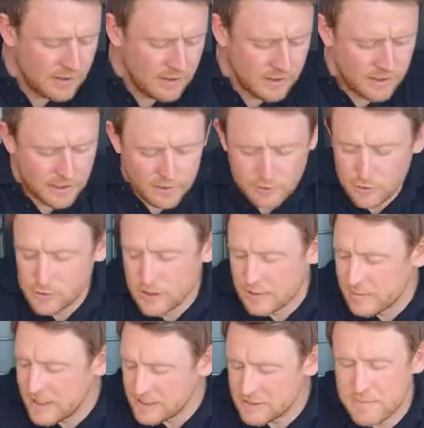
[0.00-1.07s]
Those are the
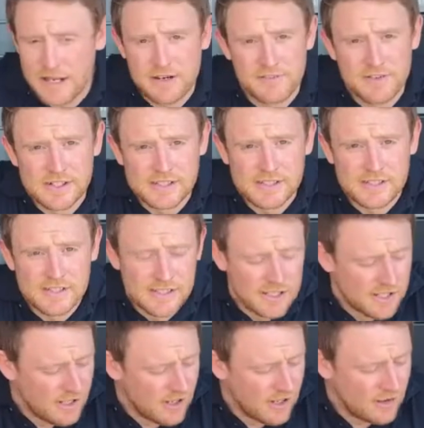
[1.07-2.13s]
major benefits
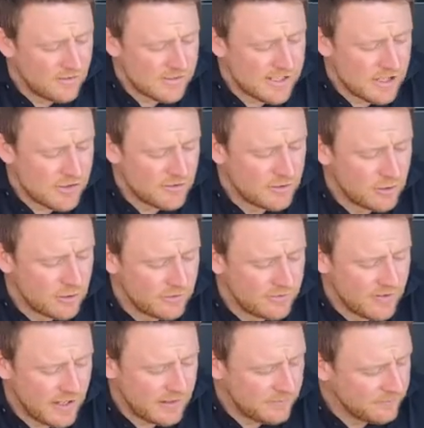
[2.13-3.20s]
of the centrifugal
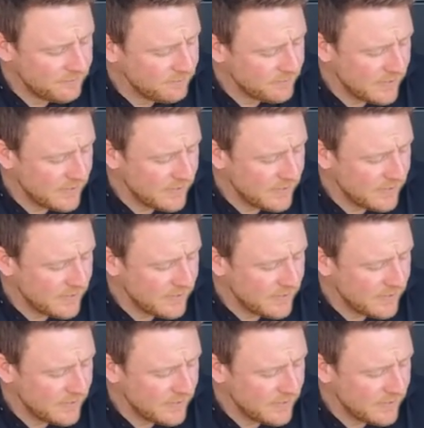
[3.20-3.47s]
fan,